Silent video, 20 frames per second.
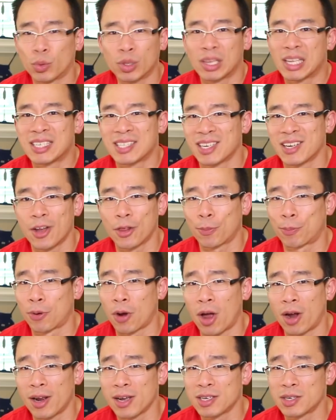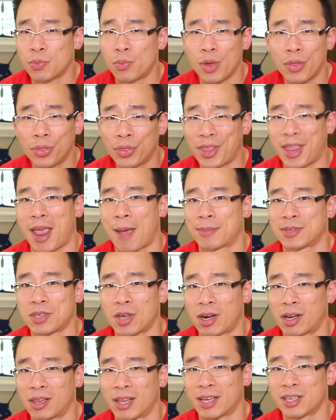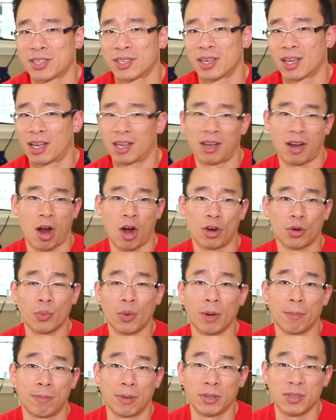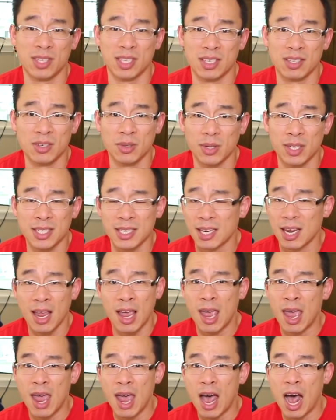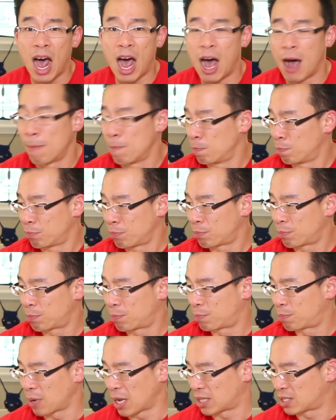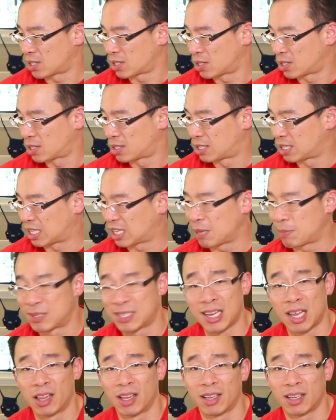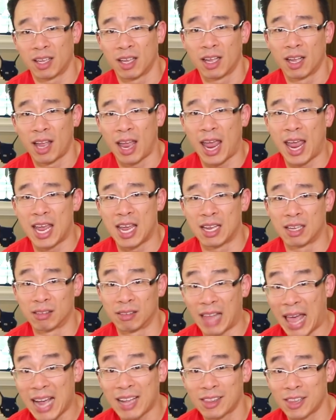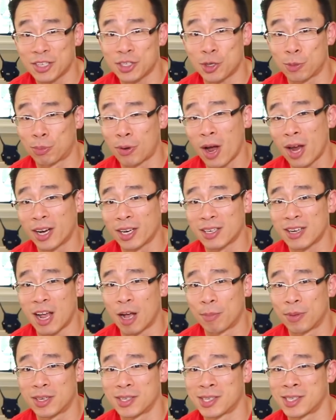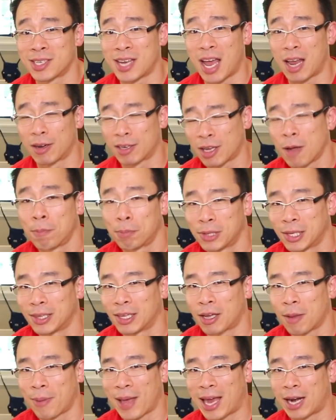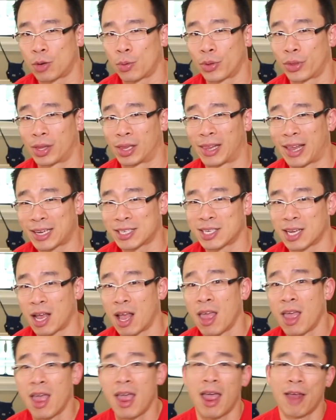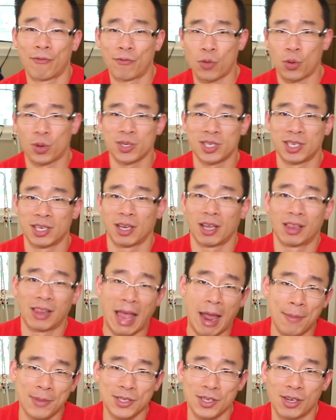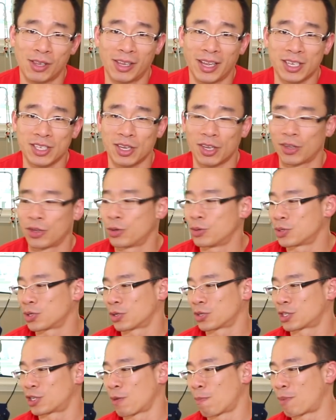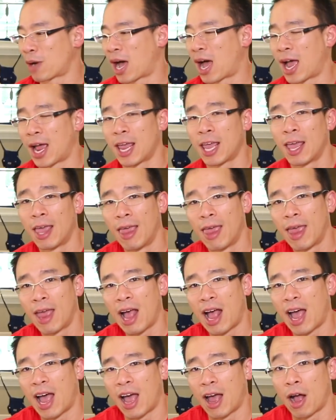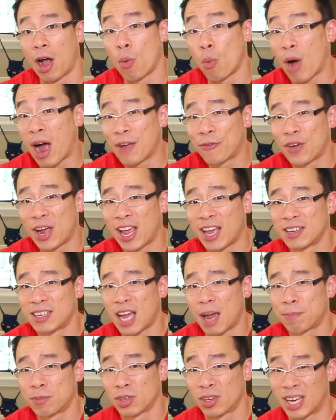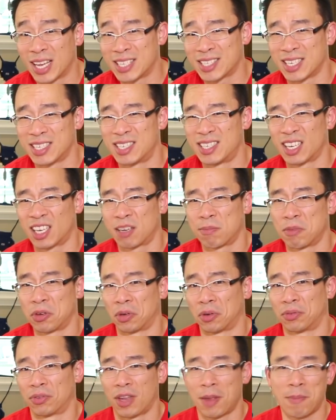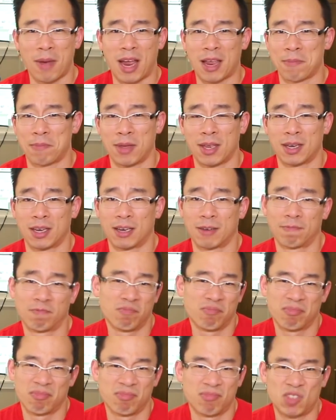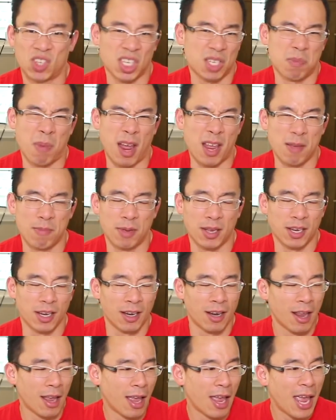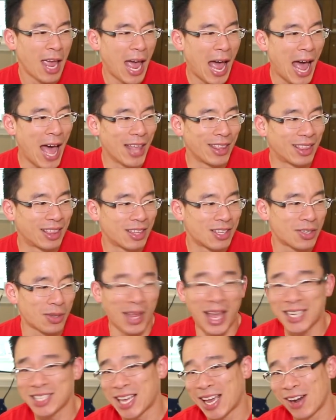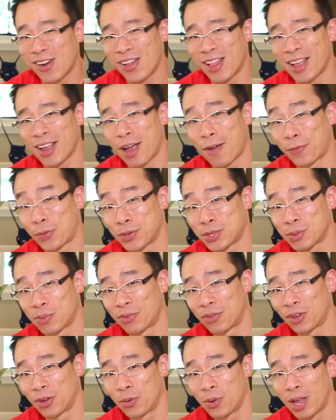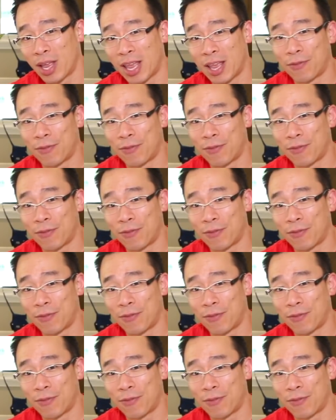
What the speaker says: Release another product with the Amazon Alexa hardware built into it. But to keep selling a lackluster product now because it's not completely compatible with Alexa and forcing Amazon Alexa users to buy a Wi-Fi adapter is a dick move in my opinion. Just my opinion. So that's kind of all I got for this review.